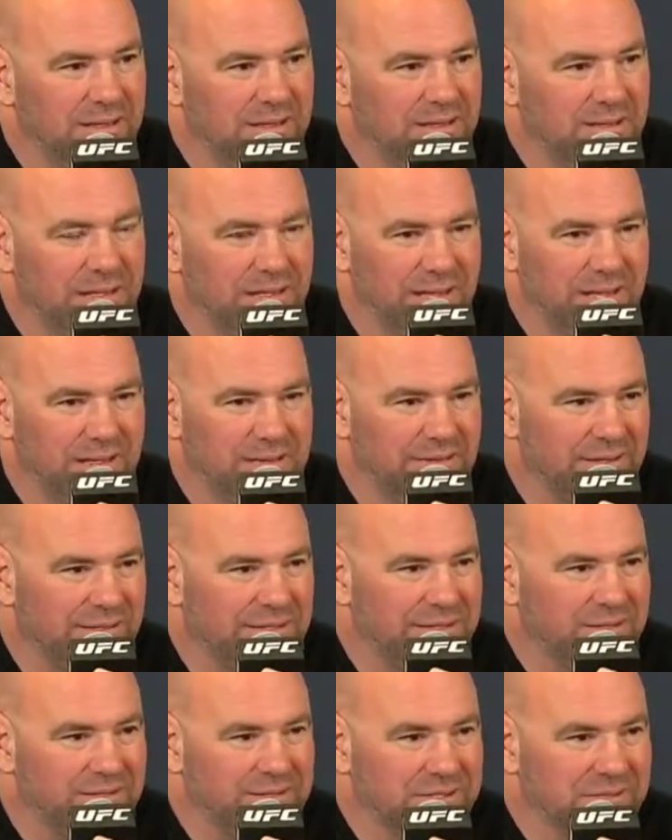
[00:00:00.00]
event? I, I thought
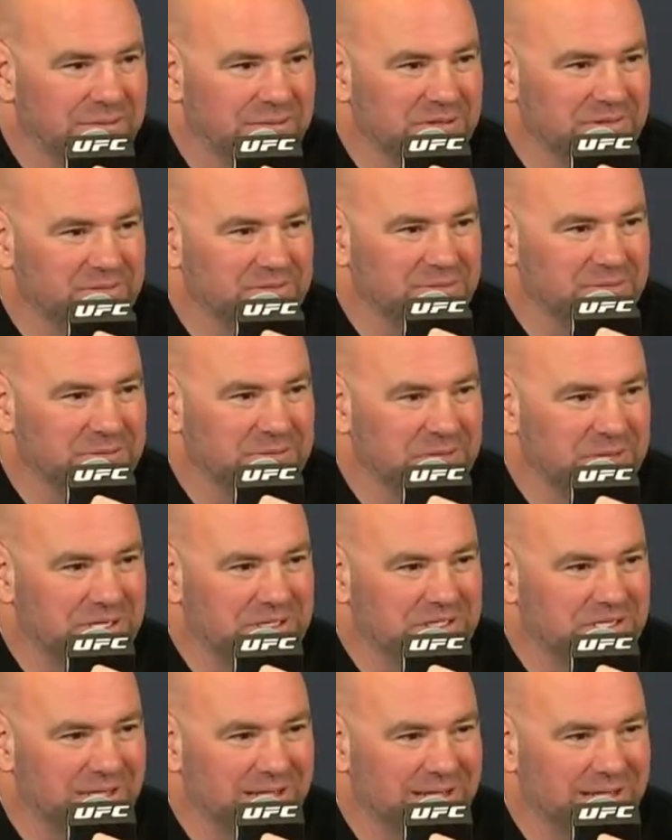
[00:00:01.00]
that was going to be the first
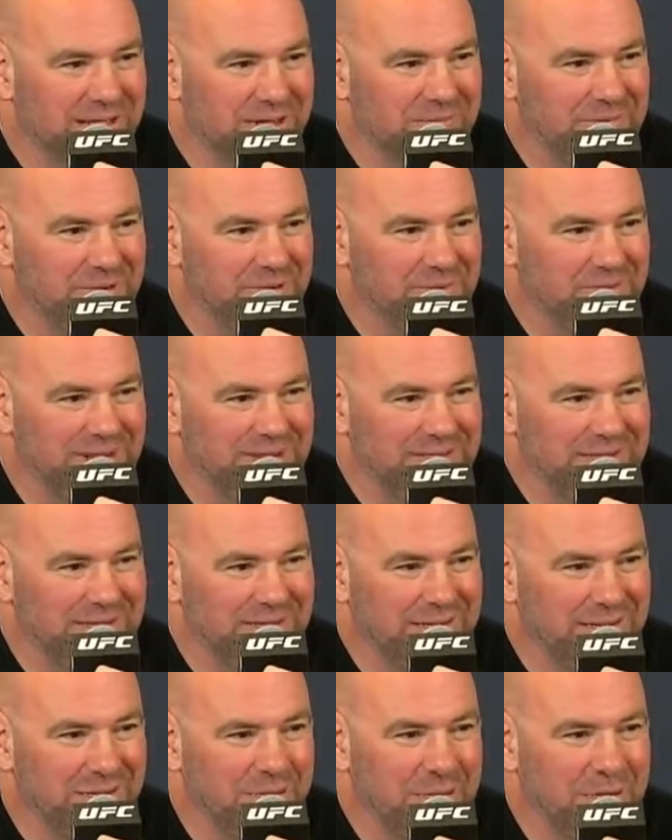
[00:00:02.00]
question I got when I walked in
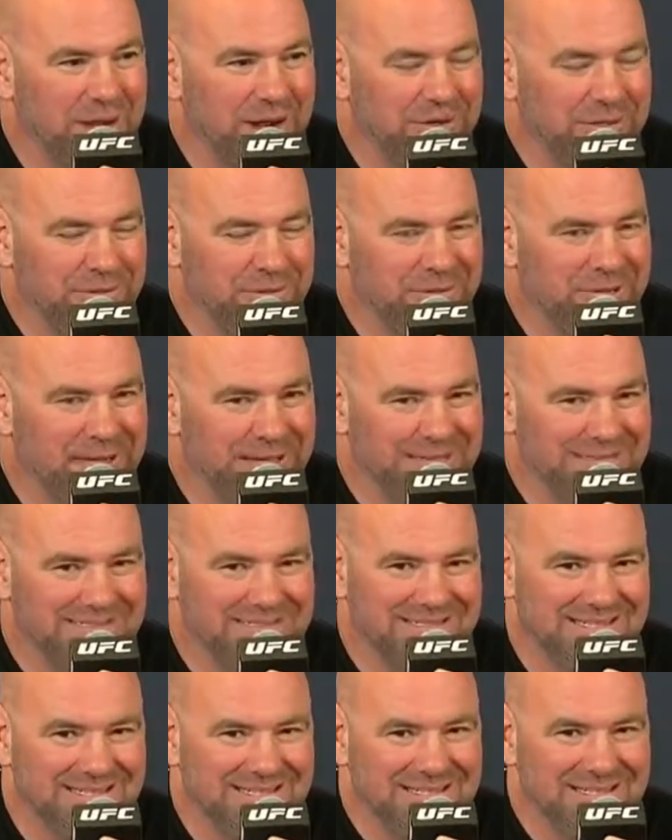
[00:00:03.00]
here. I'm proud of you
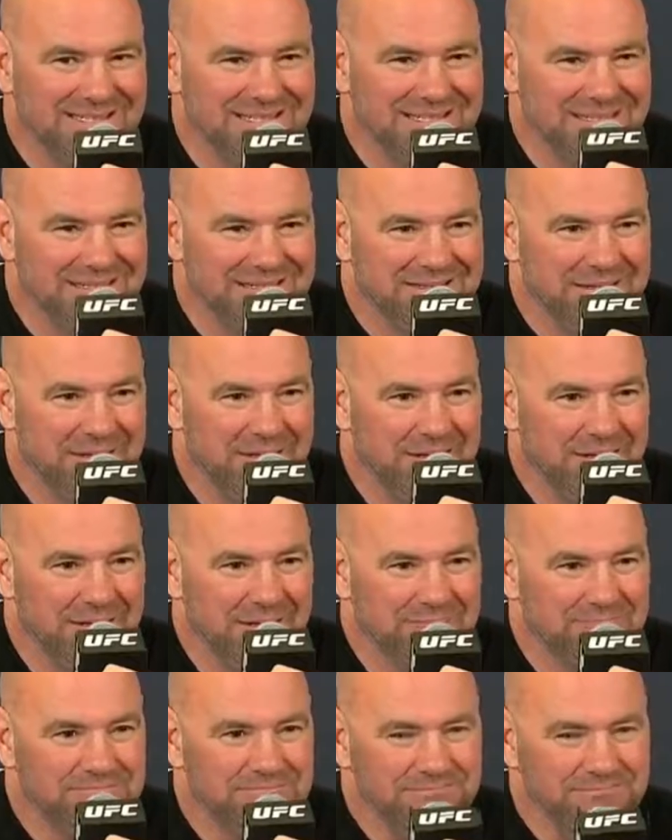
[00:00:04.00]
guys. Yeah.
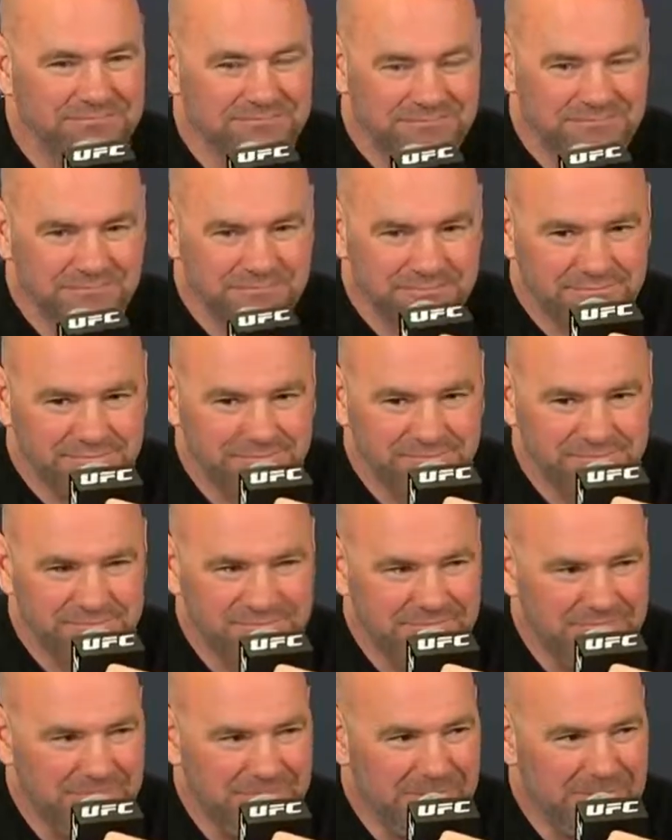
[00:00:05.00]
Um, the slow
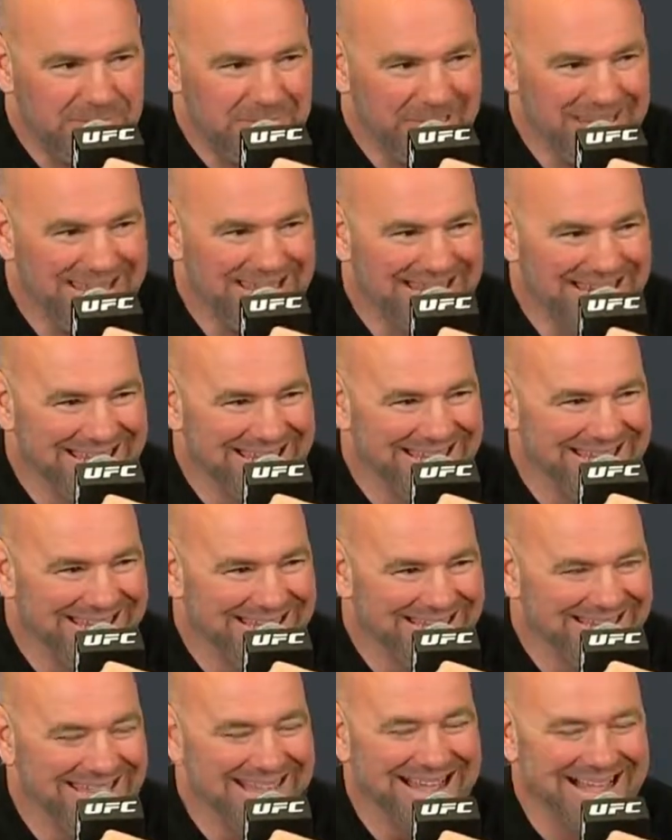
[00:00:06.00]
build up.
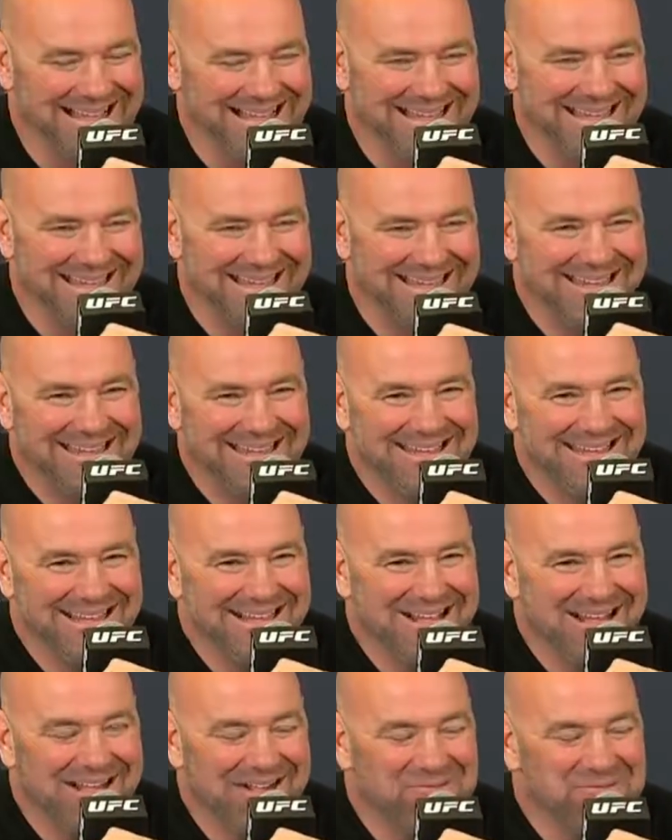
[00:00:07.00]
Yeah.
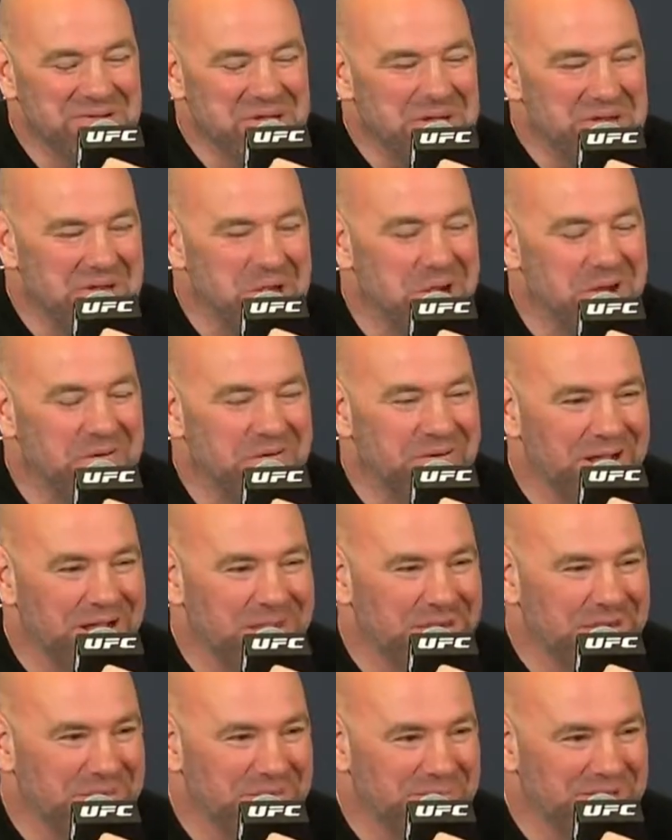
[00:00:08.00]
Uh, we, Conor and
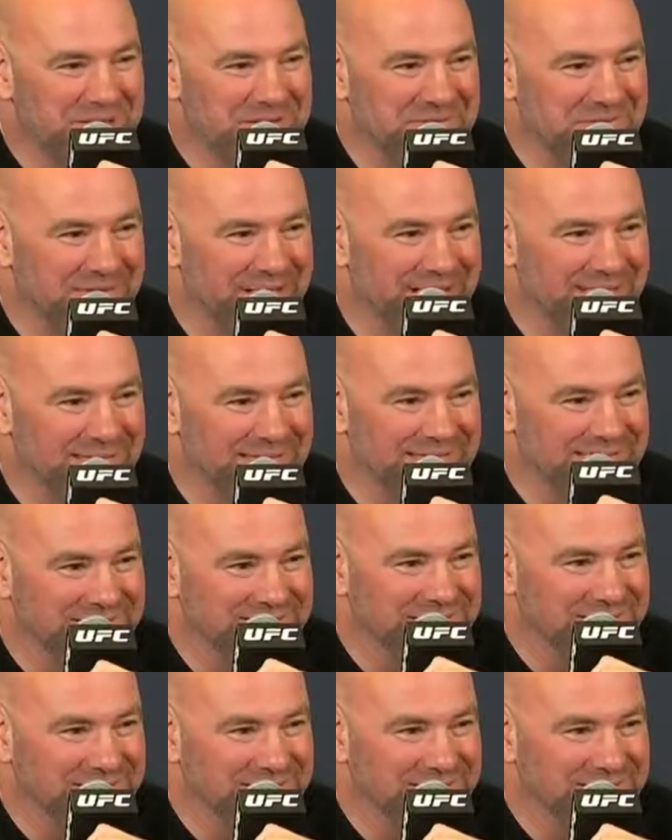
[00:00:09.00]
I are going to meet in Vegas.